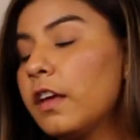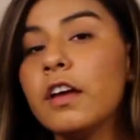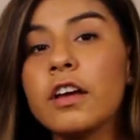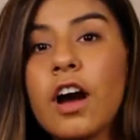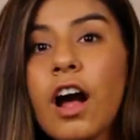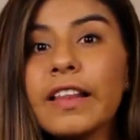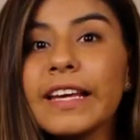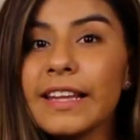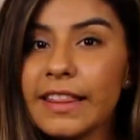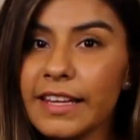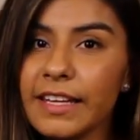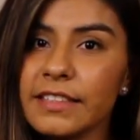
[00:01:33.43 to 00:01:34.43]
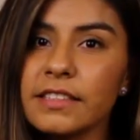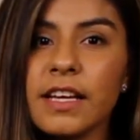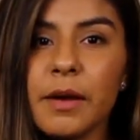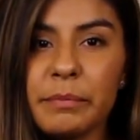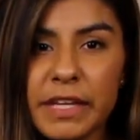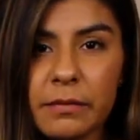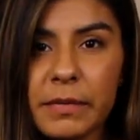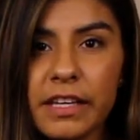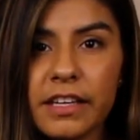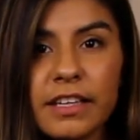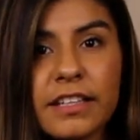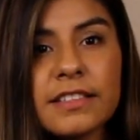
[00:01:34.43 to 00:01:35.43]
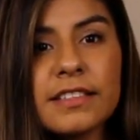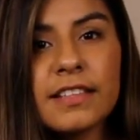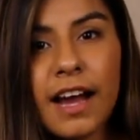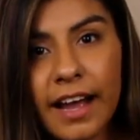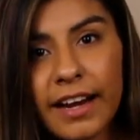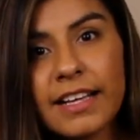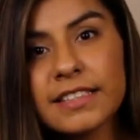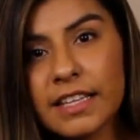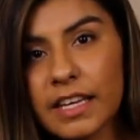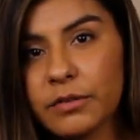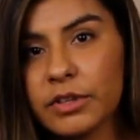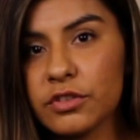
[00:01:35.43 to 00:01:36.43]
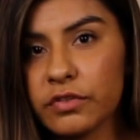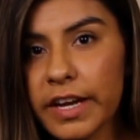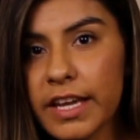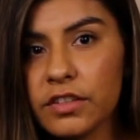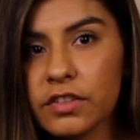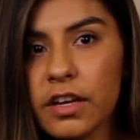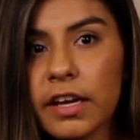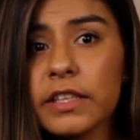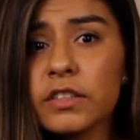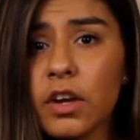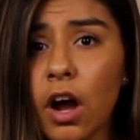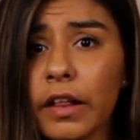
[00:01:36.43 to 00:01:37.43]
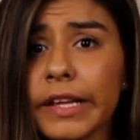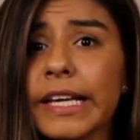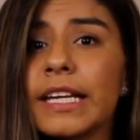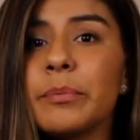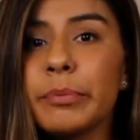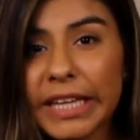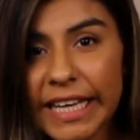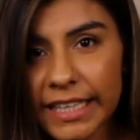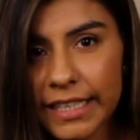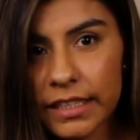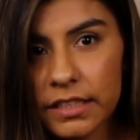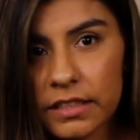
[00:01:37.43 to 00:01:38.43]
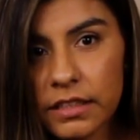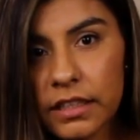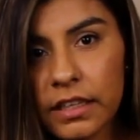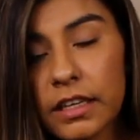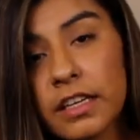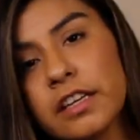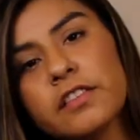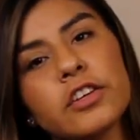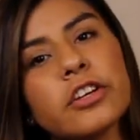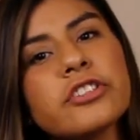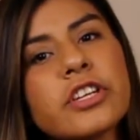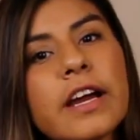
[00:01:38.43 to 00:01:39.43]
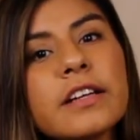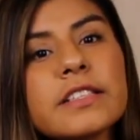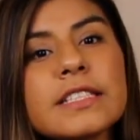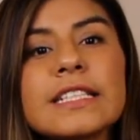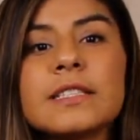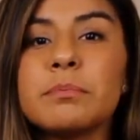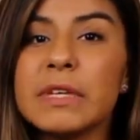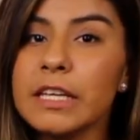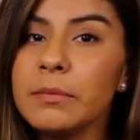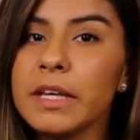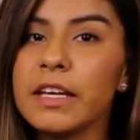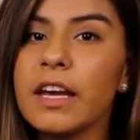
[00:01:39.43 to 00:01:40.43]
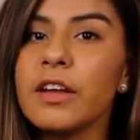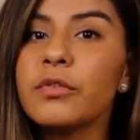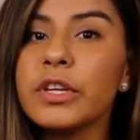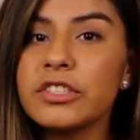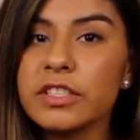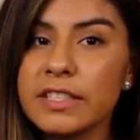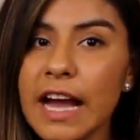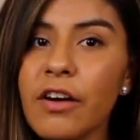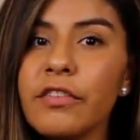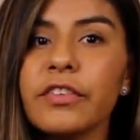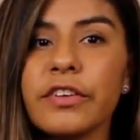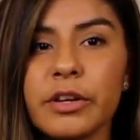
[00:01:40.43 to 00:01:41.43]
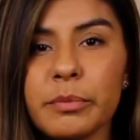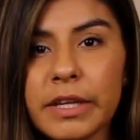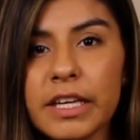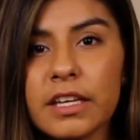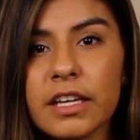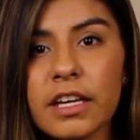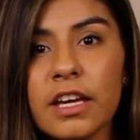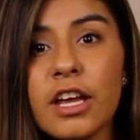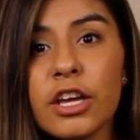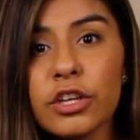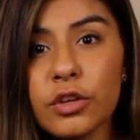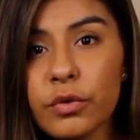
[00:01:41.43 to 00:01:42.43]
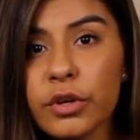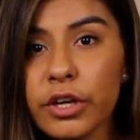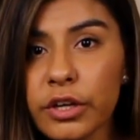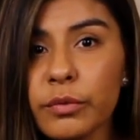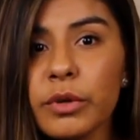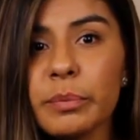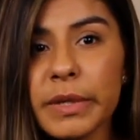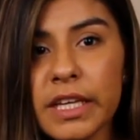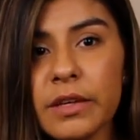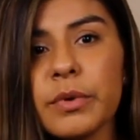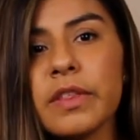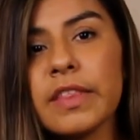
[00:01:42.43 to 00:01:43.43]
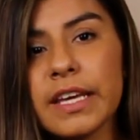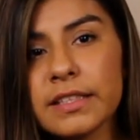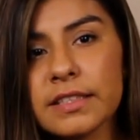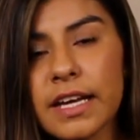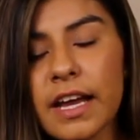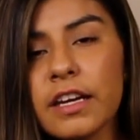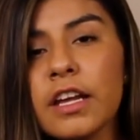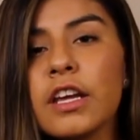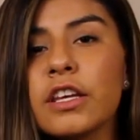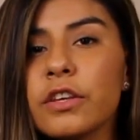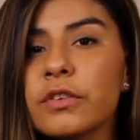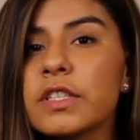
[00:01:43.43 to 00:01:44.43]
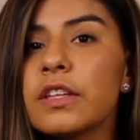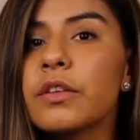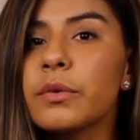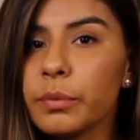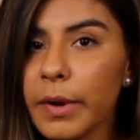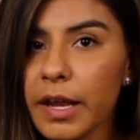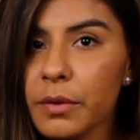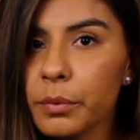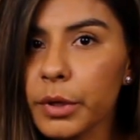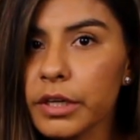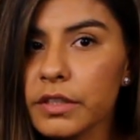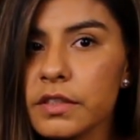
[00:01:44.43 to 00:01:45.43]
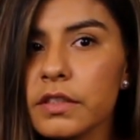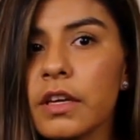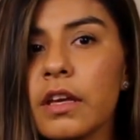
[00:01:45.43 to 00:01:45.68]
Calling this a Mimi is not as language rich as calling it a blanket. If your child says Mimi and reaches out for their blanket, you could repeat what they said using the right words.